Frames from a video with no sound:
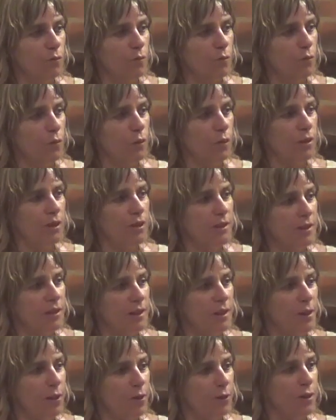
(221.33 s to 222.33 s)
what is
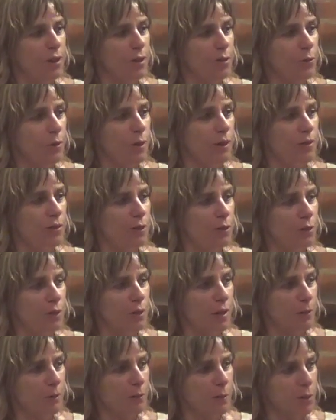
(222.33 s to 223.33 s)
the only one who
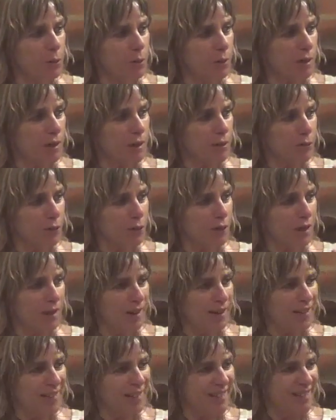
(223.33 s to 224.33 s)
can be willing for that?